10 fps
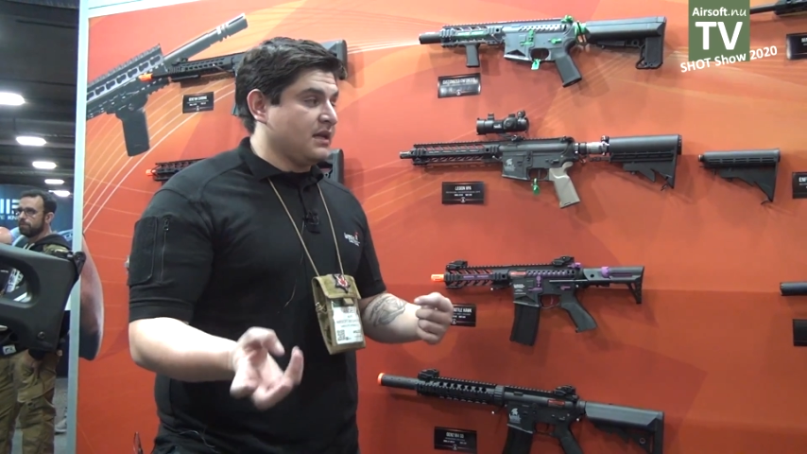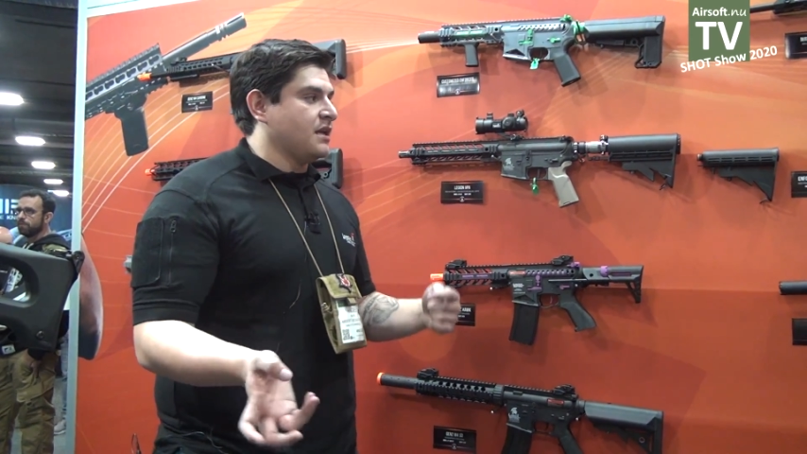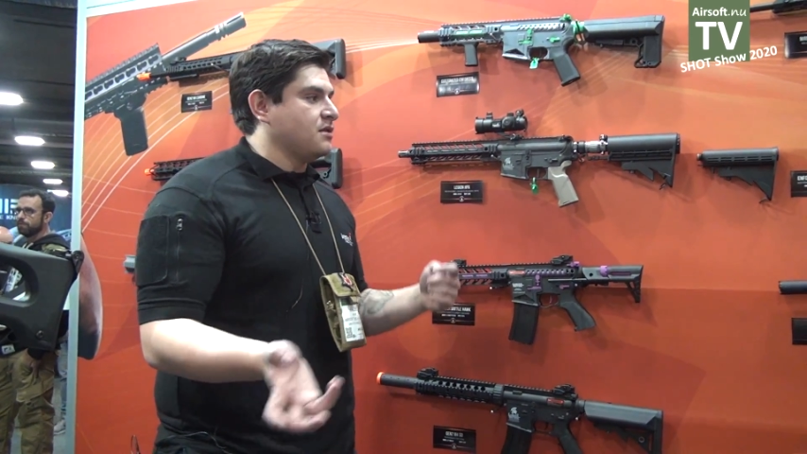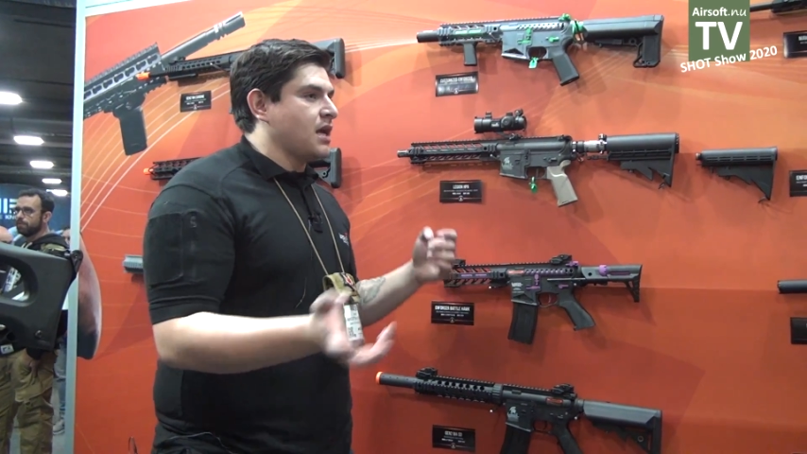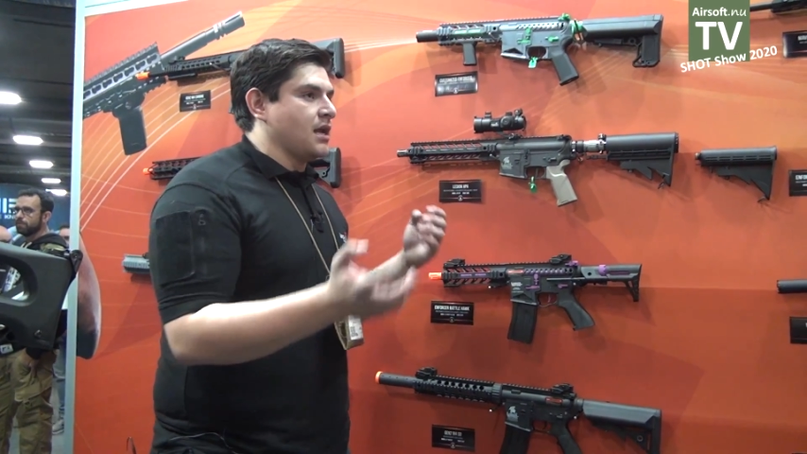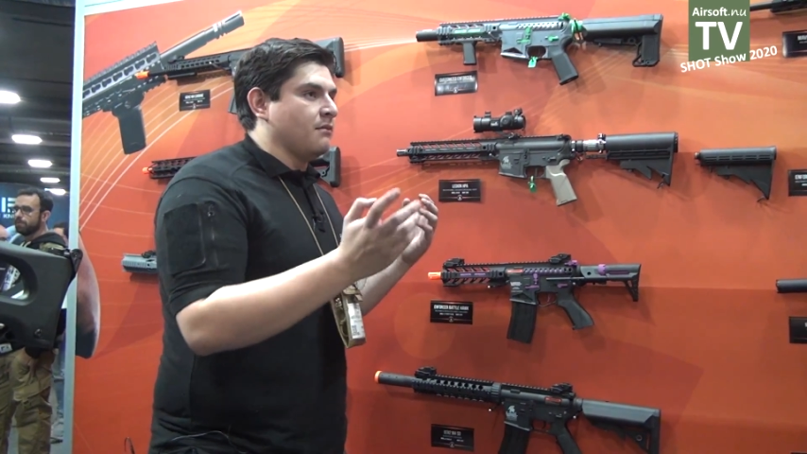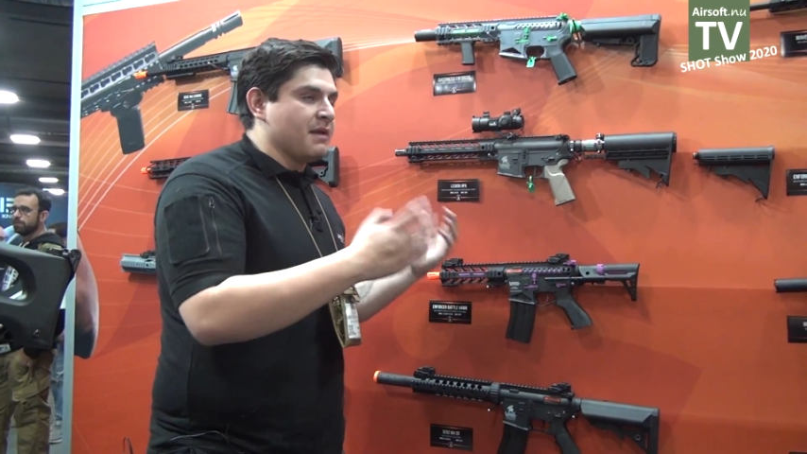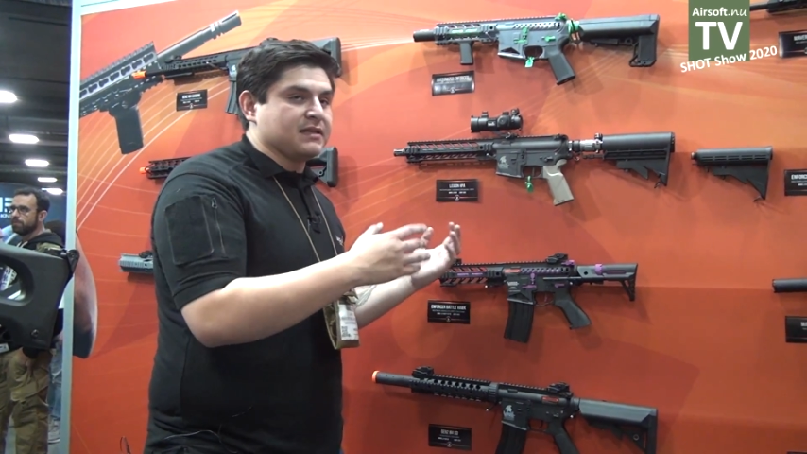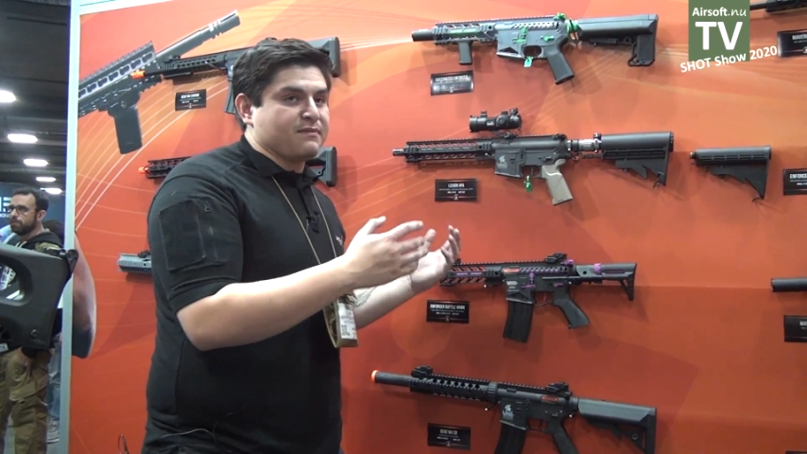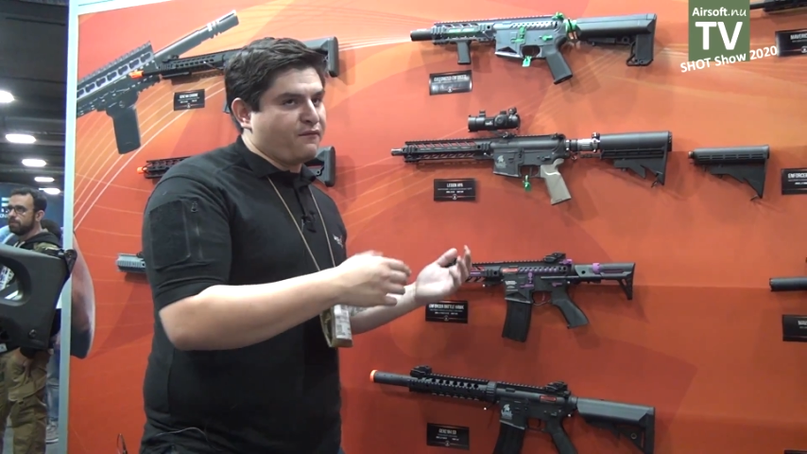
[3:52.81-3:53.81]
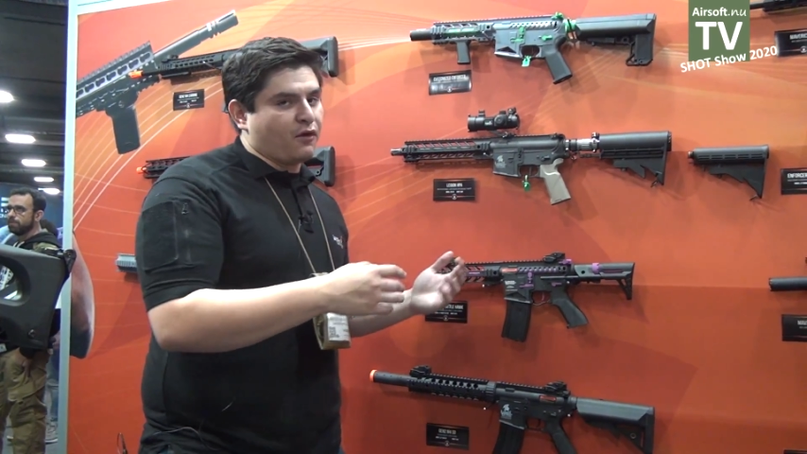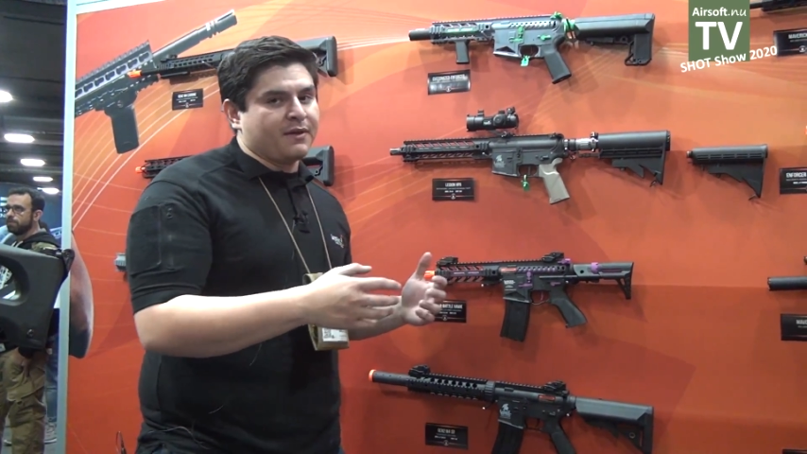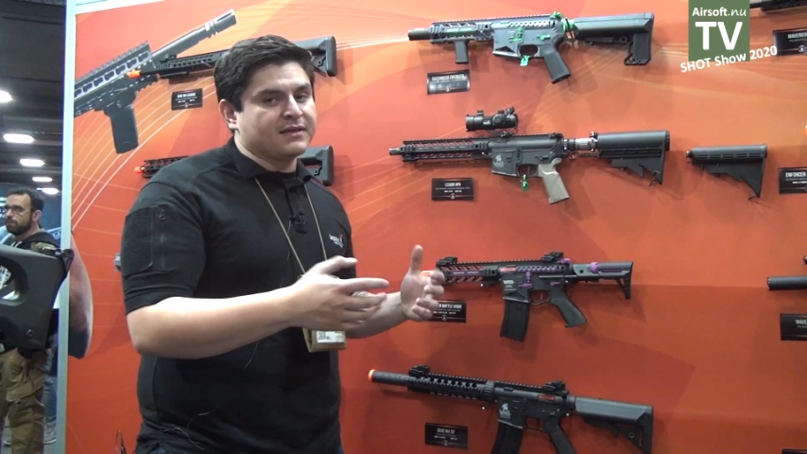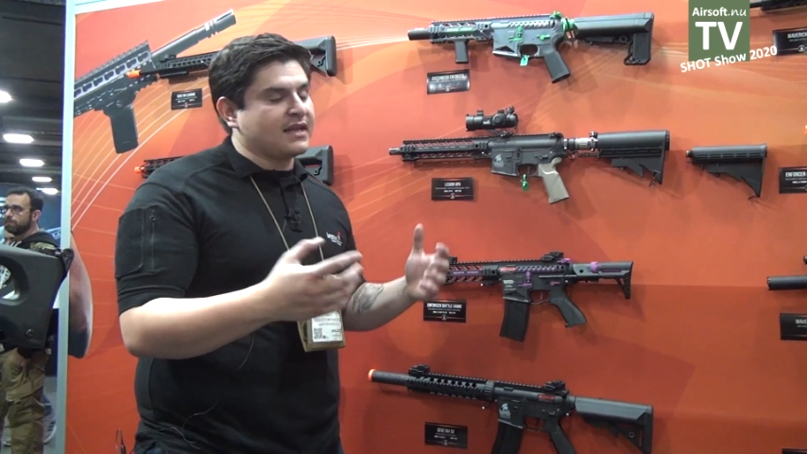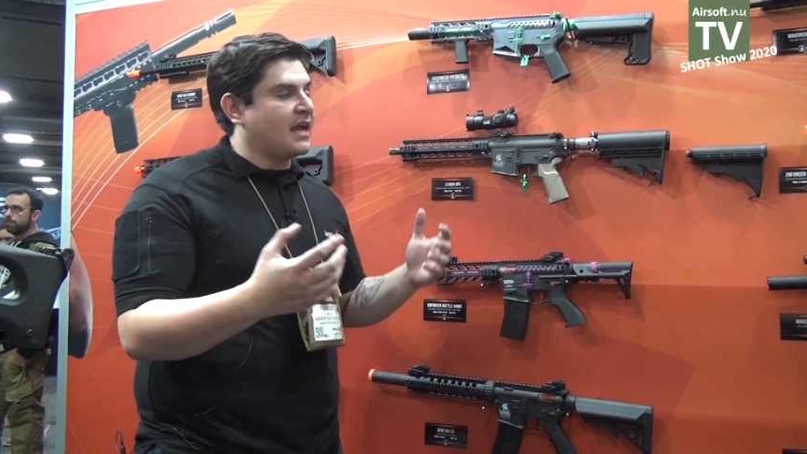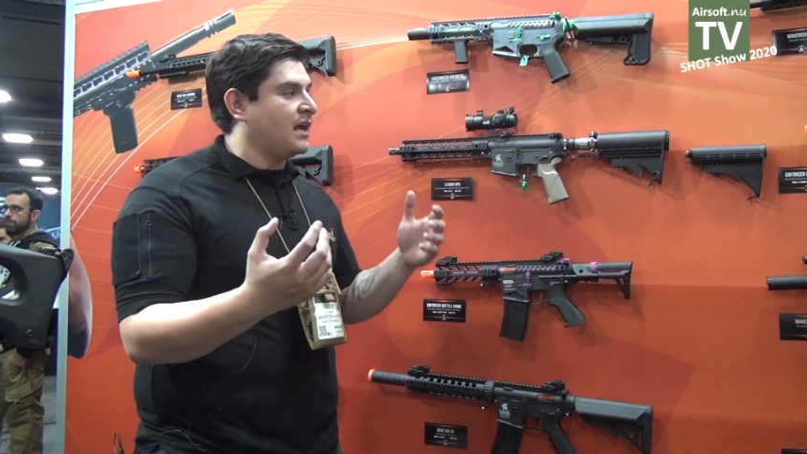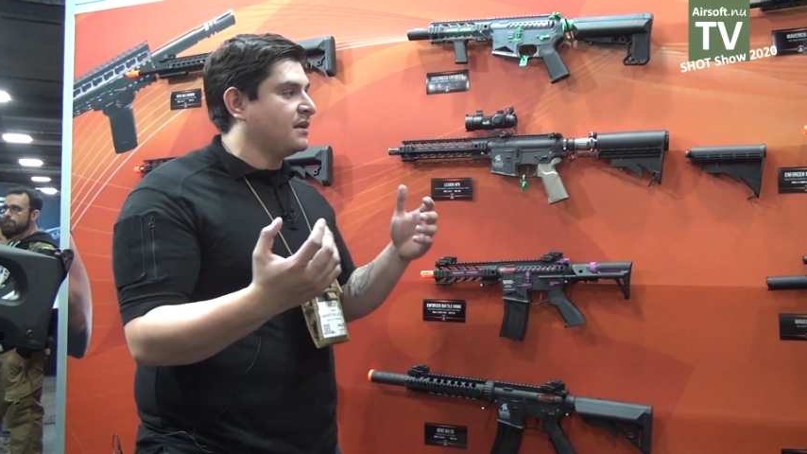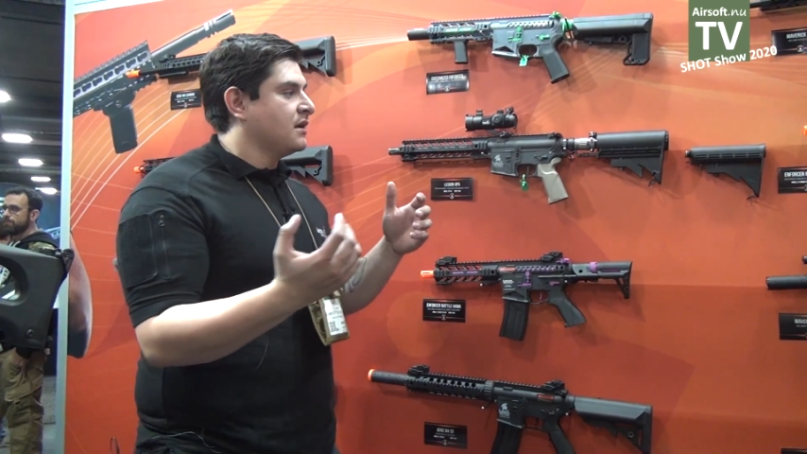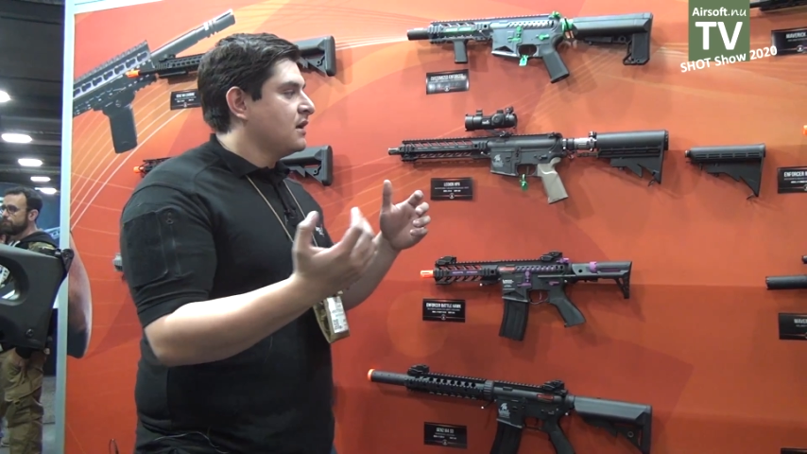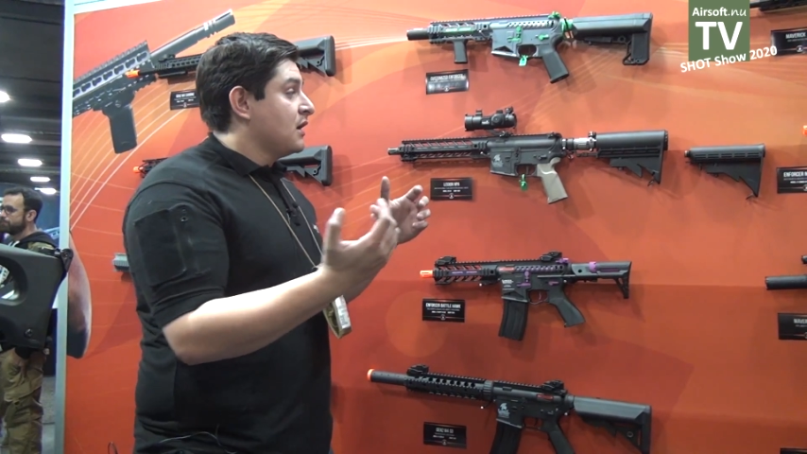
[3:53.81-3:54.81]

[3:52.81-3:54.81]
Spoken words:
yet you get amazing performance, and